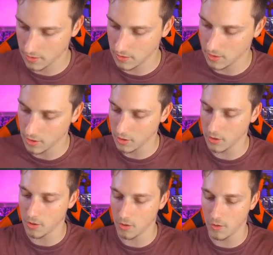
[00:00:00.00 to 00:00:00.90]

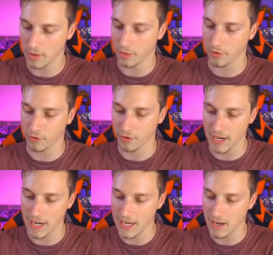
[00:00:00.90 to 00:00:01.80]
two,
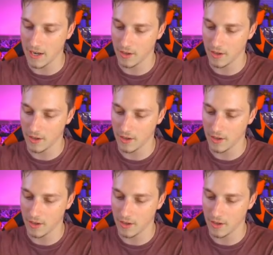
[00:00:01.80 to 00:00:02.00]
three,